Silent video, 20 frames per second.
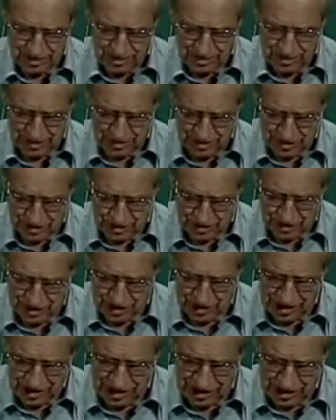with the
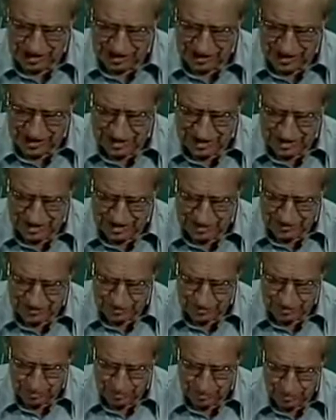shedding
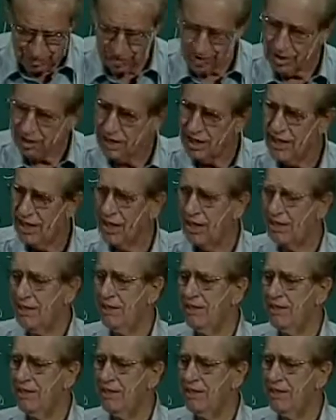of blood.